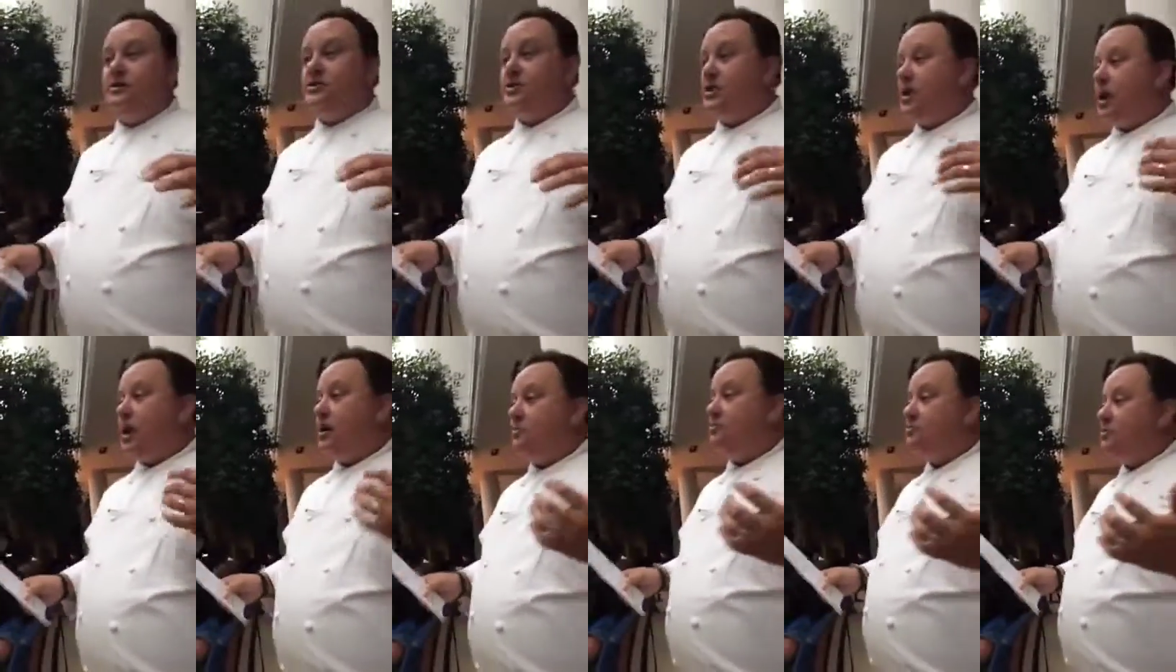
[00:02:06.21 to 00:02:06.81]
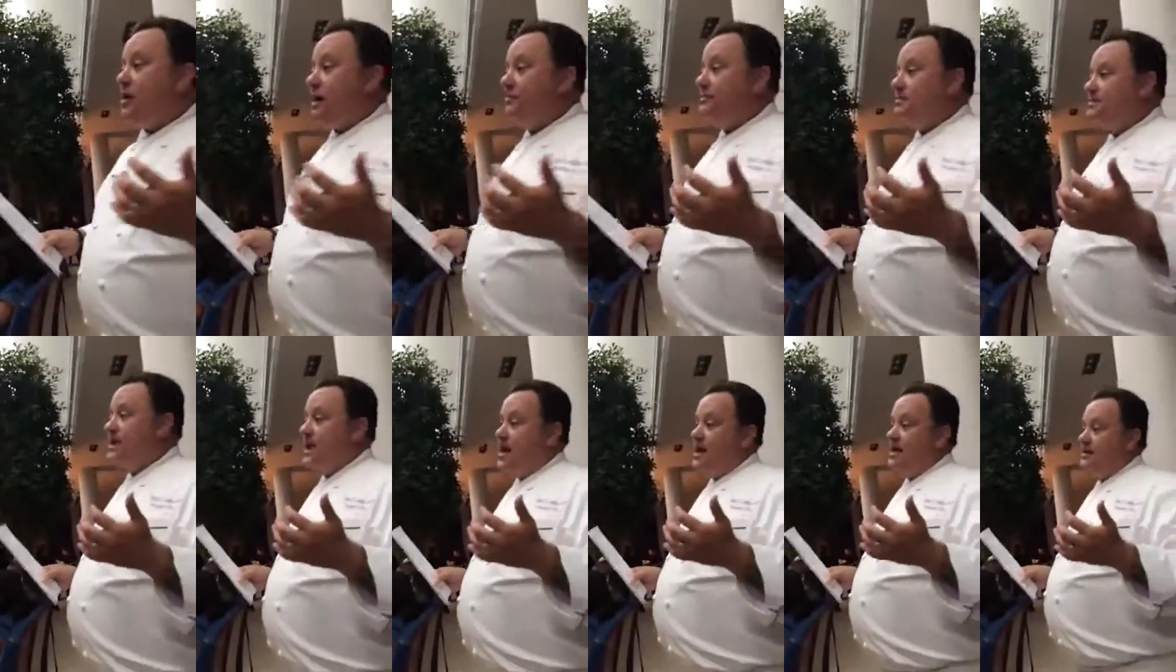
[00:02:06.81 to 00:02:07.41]
Chicago Prime
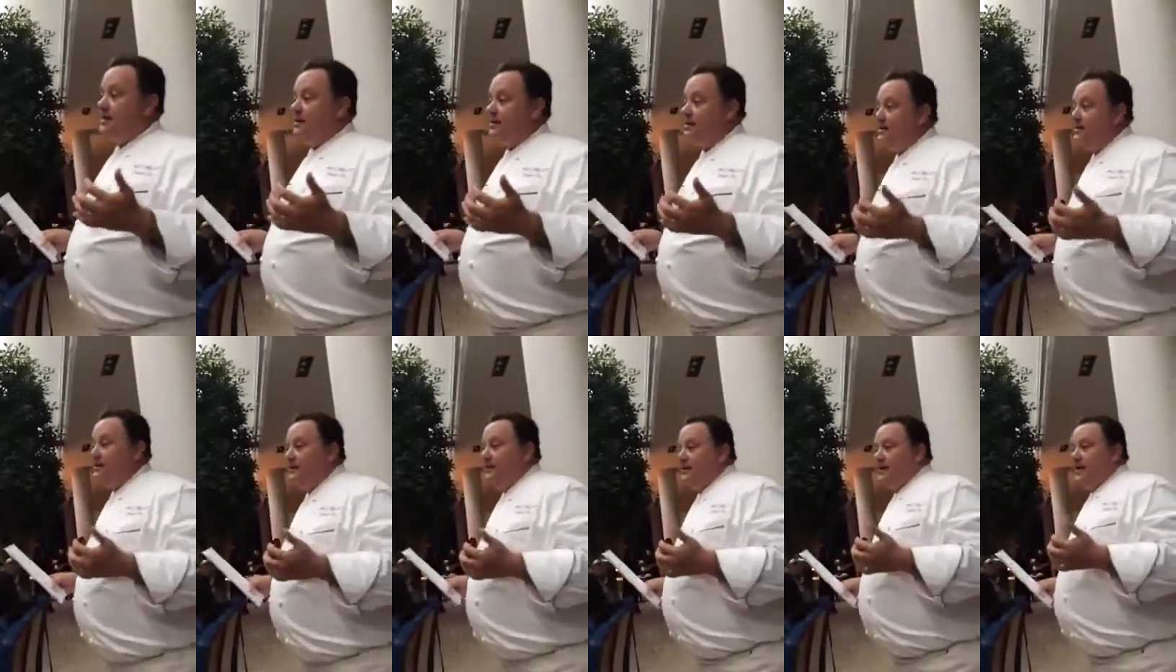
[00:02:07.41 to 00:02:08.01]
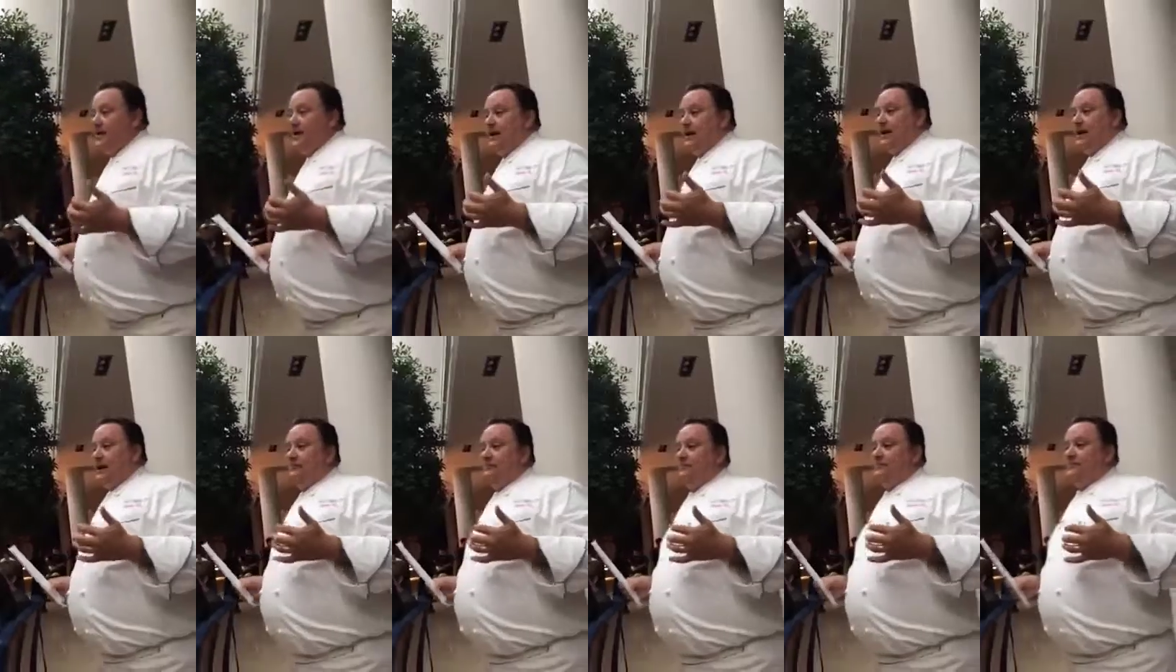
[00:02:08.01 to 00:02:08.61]
Italian.
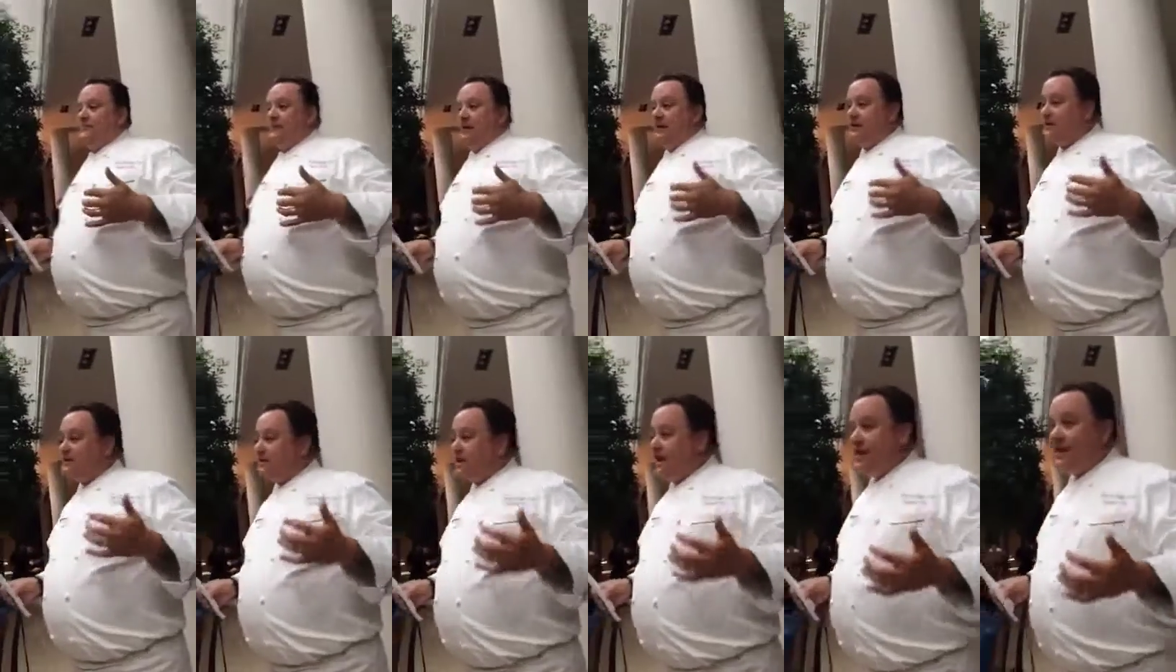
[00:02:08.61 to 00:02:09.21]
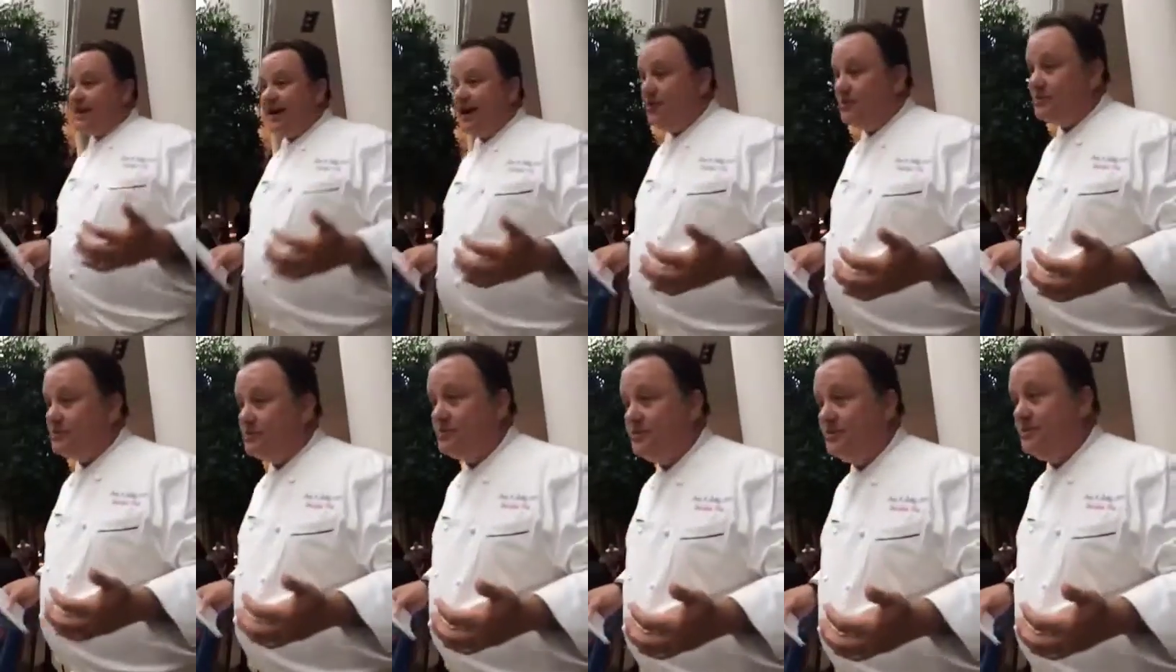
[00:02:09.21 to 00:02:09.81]
They're a
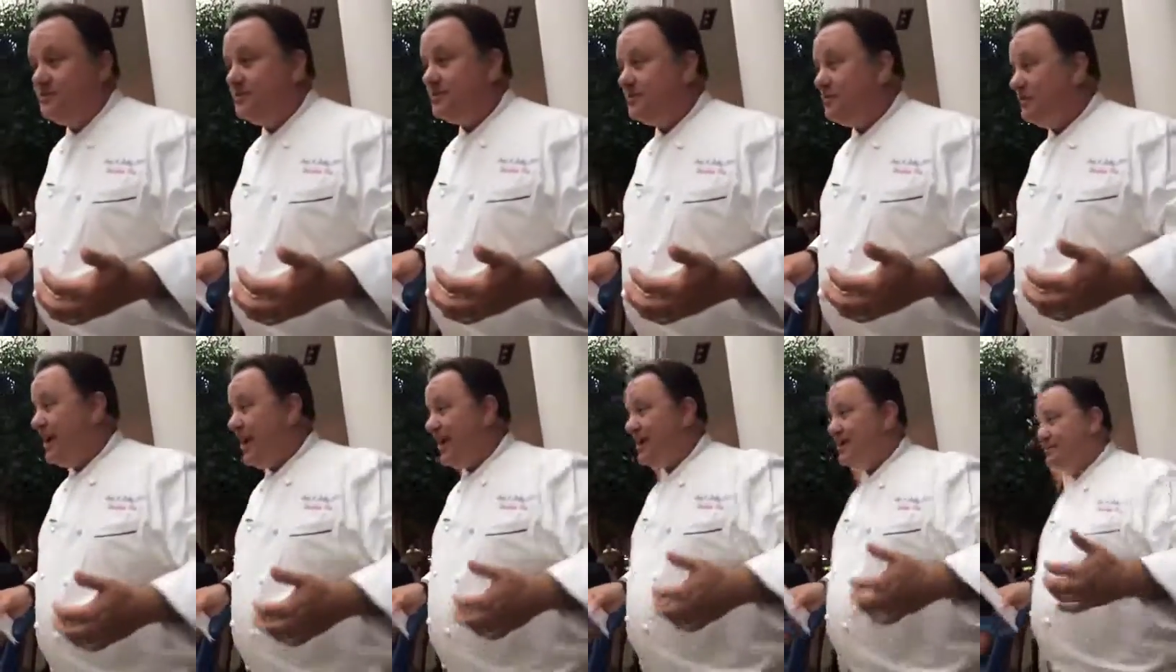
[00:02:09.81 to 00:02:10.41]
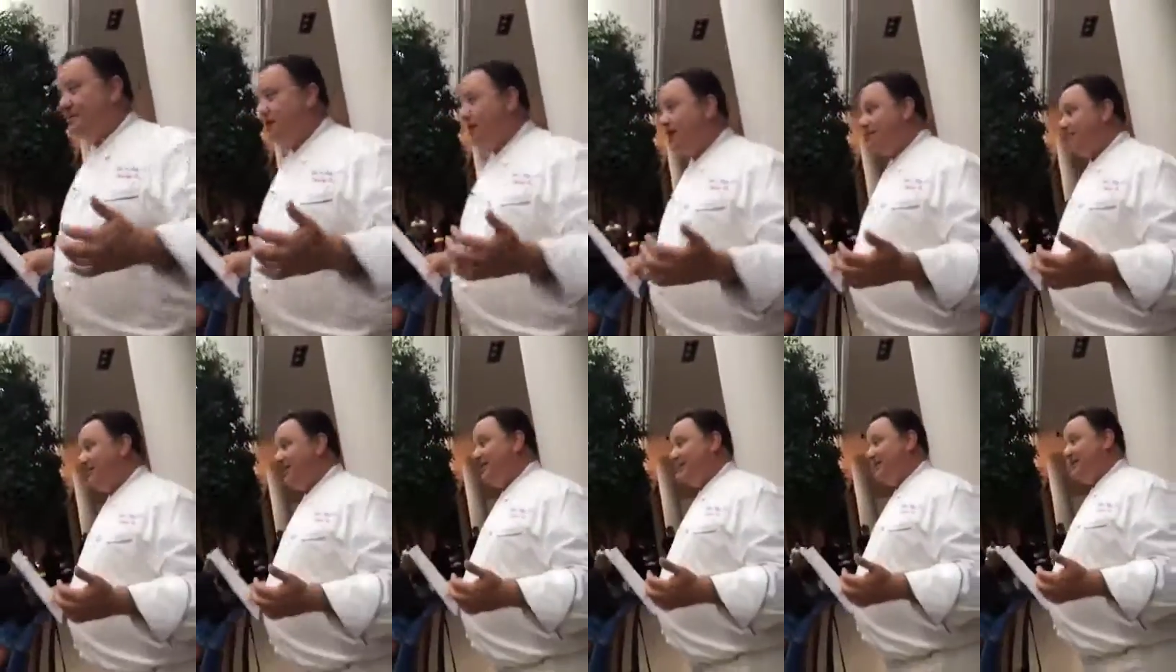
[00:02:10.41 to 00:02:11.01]
steakhouse, so we had to talk
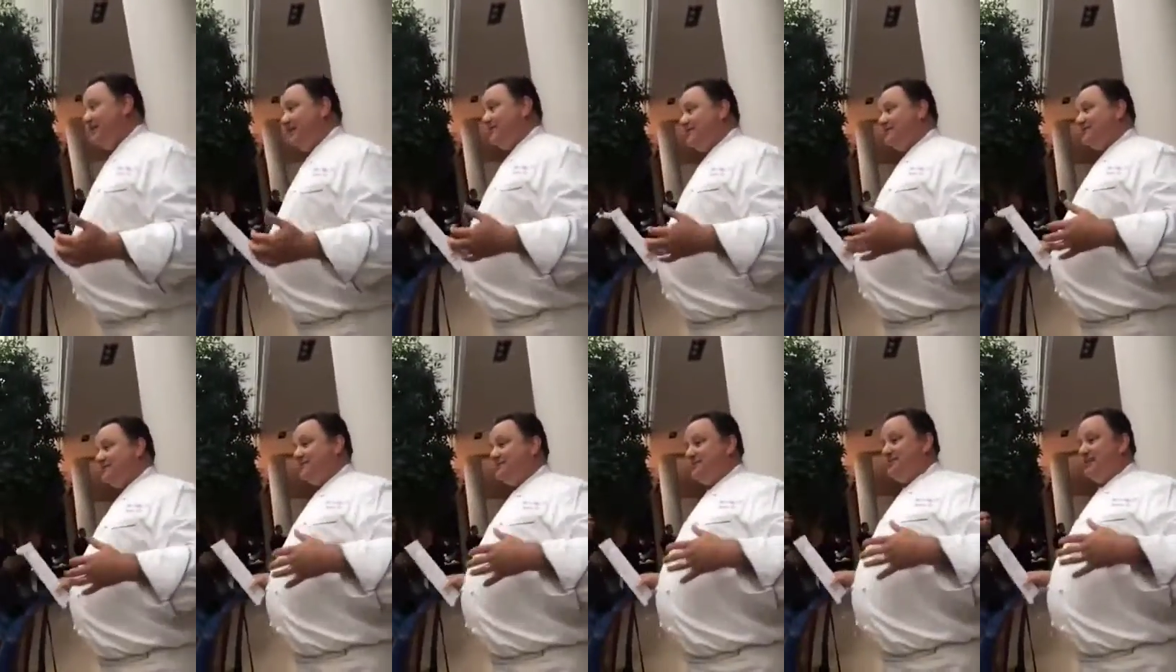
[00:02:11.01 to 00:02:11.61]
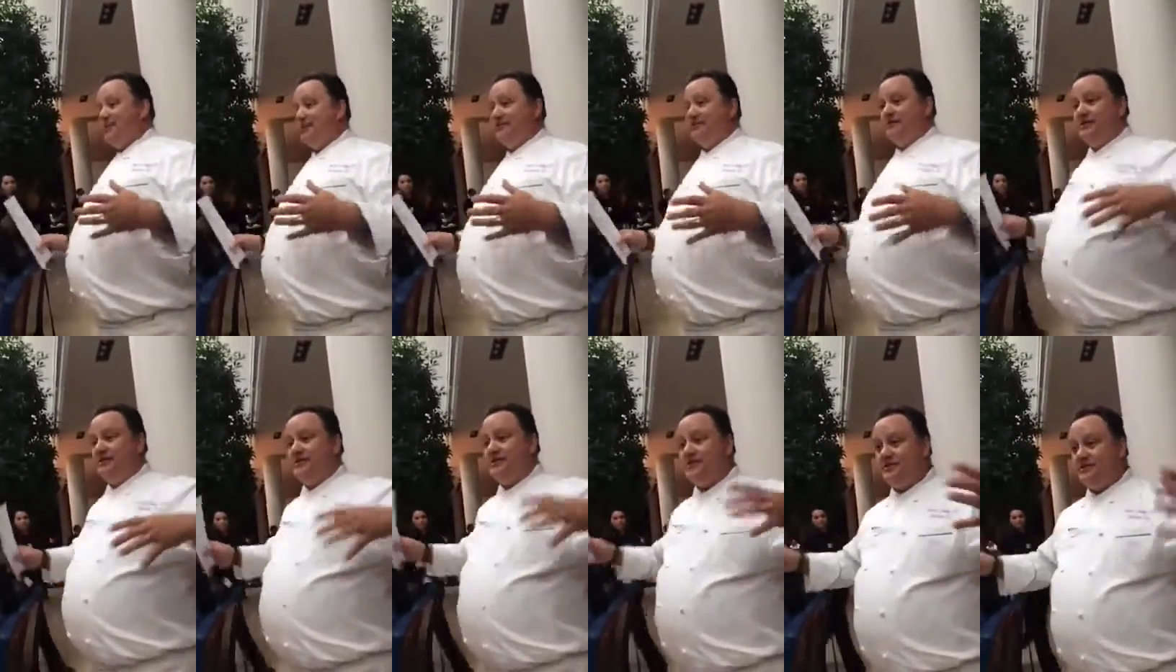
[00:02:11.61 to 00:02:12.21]
them into doing something other
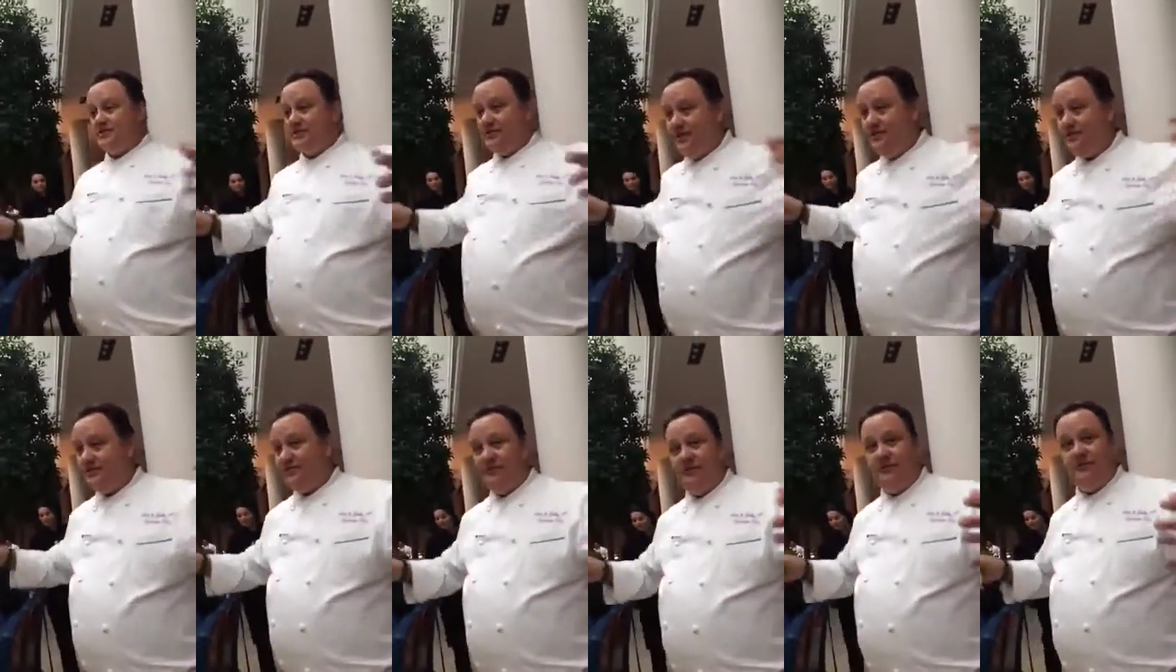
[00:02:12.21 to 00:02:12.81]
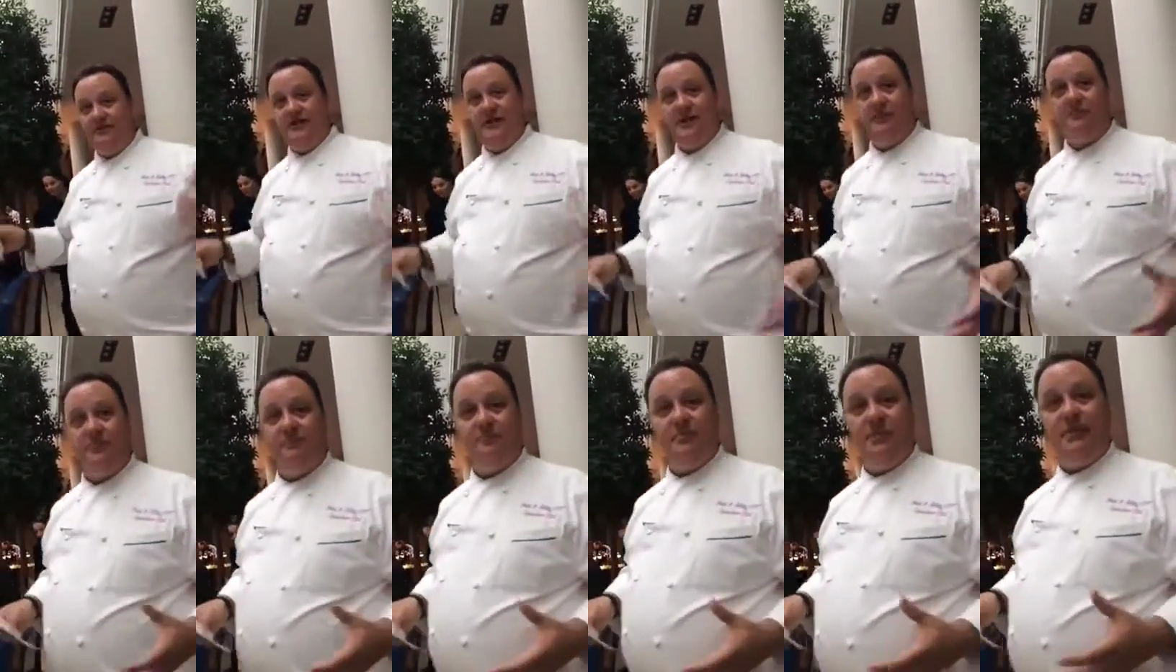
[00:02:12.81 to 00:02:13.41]
than just, you know, filling you up
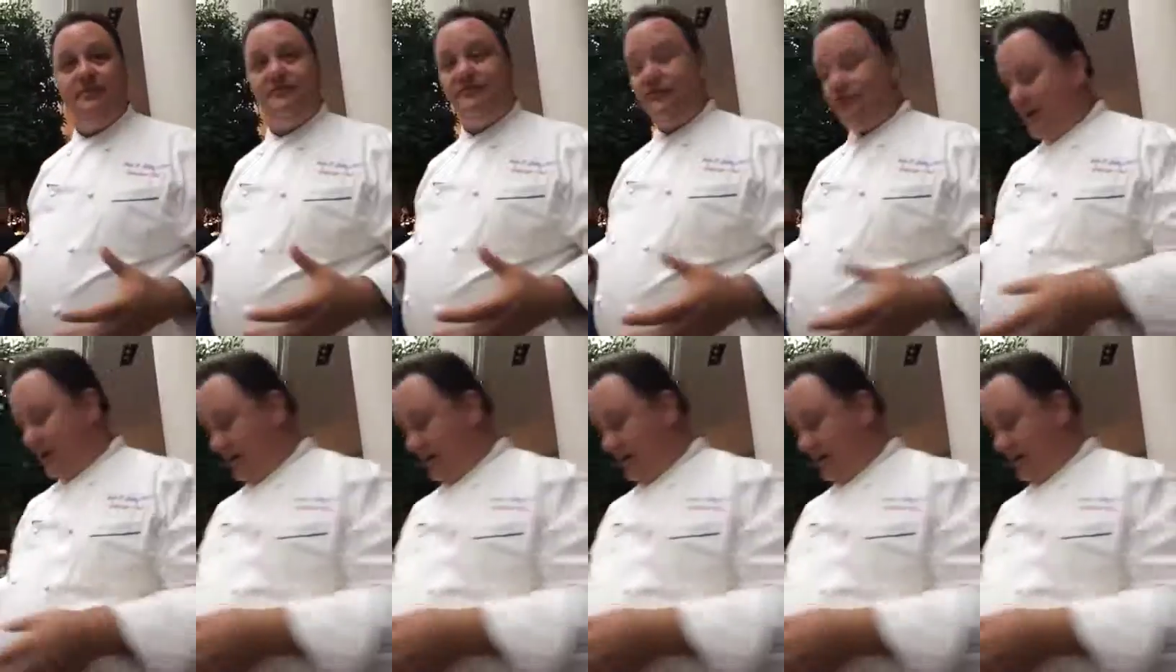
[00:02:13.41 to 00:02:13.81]
with beef,